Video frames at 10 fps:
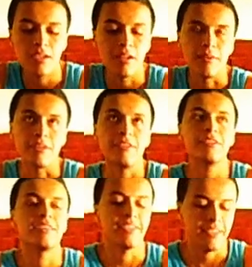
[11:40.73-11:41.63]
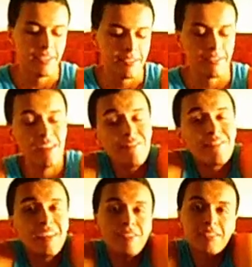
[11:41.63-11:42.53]
I'm like, "Oh, okay." So that
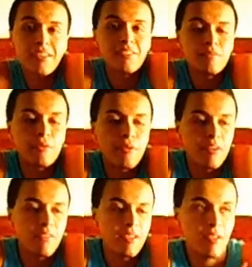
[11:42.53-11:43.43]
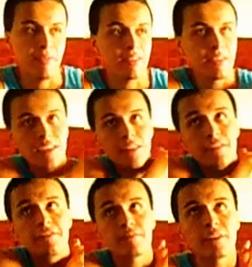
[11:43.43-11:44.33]
was kind of supportive. Like, I mean, he
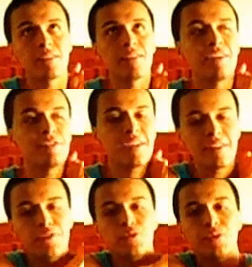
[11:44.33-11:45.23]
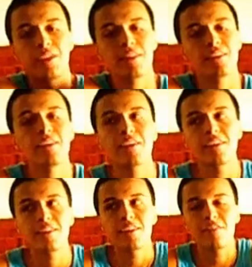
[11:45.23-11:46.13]
loves me, and that was kind of sweet
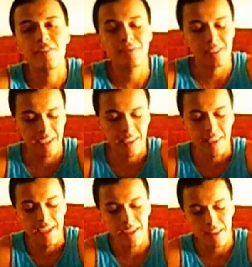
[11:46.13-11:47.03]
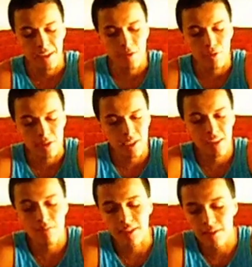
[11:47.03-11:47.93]
of him saying that. Like, he'll
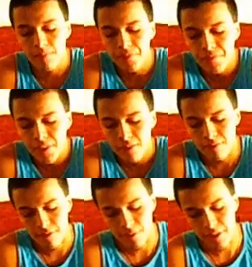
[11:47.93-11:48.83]
protect me from other